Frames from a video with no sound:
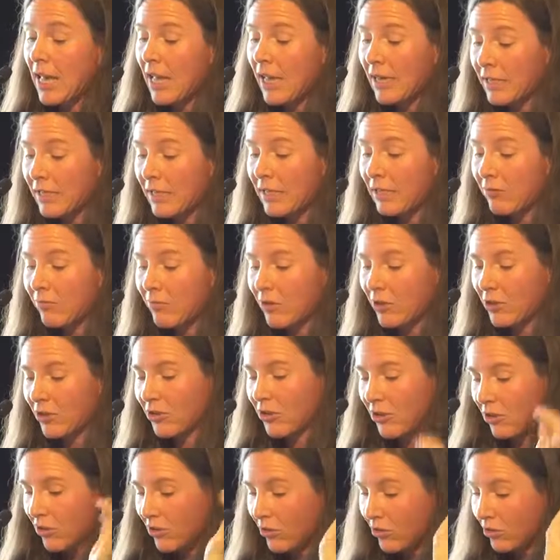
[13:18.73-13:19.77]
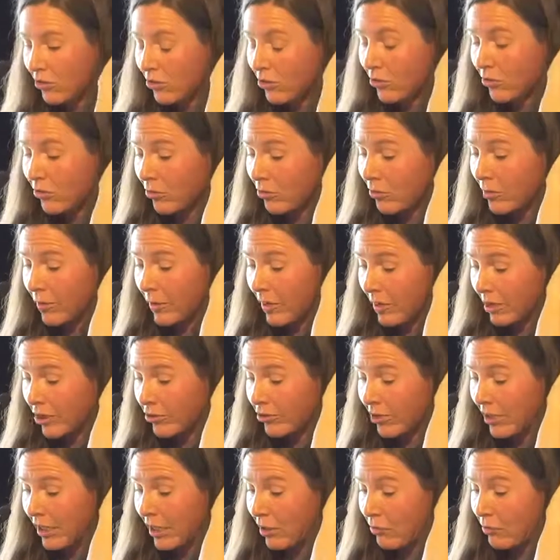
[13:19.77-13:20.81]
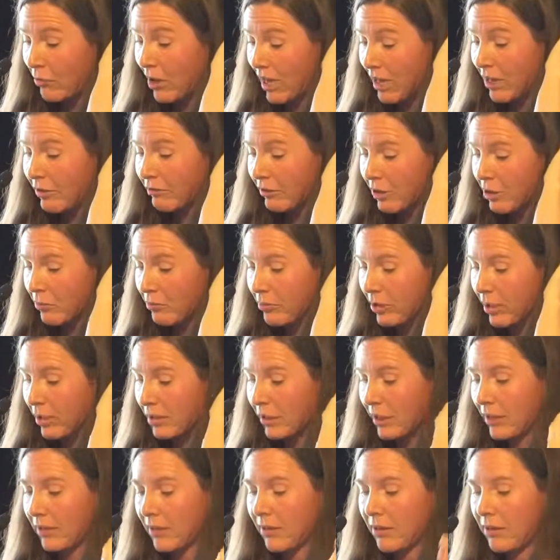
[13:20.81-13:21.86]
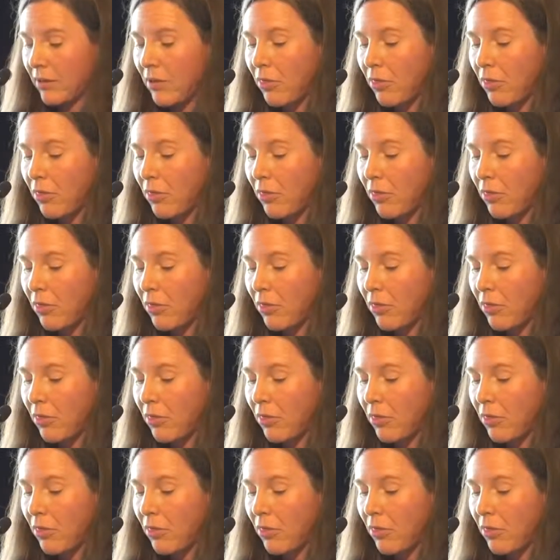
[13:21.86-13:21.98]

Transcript: and I didn't want to do the training while I was pregnant.